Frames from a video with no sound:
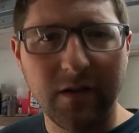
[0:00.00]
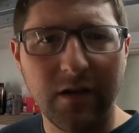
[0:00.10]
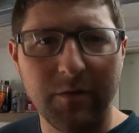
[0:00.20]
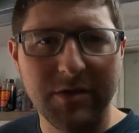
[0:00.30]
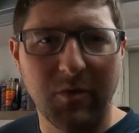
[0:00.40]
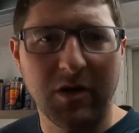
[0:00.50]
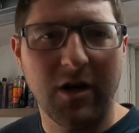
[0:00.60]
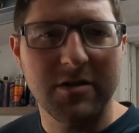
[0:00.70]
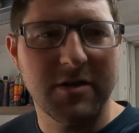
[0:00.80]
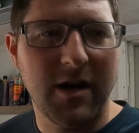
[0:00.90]
I went to one
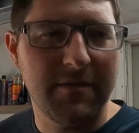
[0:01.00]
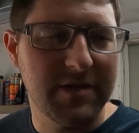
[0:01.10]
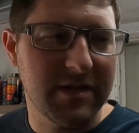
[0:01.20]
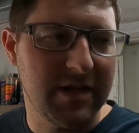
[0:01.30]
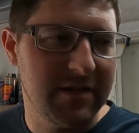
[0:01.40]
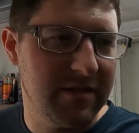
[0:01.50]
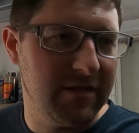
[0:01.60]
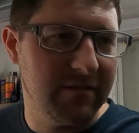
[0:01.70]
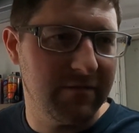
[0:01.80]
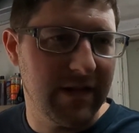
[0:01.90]
Cars and Coffee since,
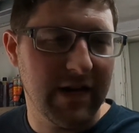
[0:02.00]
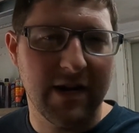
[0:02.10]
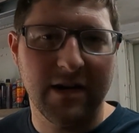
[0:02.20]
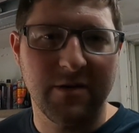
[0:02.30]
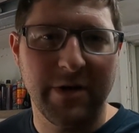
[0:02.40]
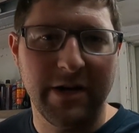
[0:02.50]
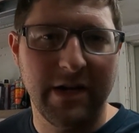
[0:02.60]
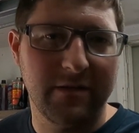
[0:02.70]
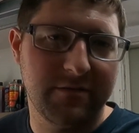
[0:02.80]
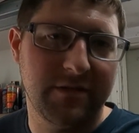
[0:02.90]
and that kind of got rained
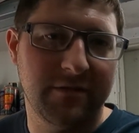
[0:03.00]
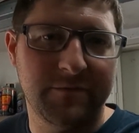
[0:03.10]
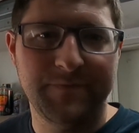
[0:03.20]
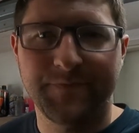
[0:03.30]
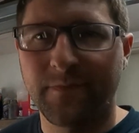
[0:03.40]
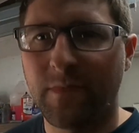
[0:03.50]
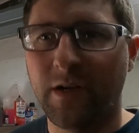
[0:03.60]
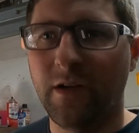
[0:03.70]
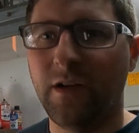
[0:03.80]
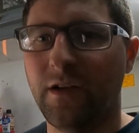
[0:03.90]
out, so
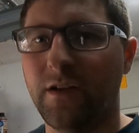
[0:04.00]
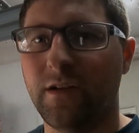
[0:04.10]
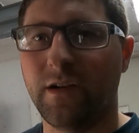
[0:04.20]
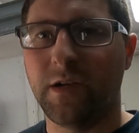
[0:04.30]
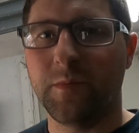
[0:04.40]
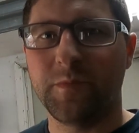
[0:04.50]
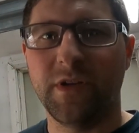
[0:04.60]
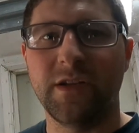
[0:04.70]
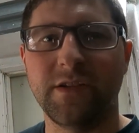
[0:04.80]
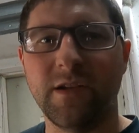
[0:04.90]
I
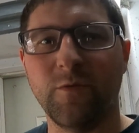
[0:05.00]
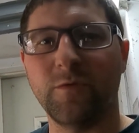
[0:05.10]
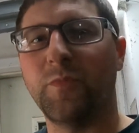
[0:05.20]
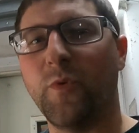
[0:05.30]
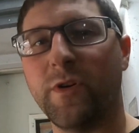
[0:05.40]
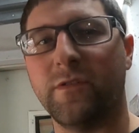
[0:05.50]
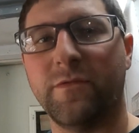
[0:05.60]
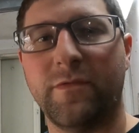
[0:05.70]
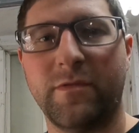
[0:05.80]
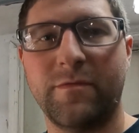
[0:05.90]
didn't see a real point
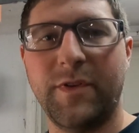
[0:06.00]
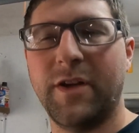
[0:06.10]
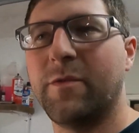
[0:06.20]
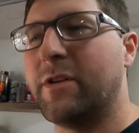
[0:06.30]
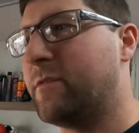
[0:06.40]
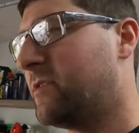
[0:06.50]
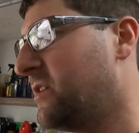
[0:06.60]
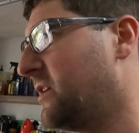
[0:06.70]
of video in it.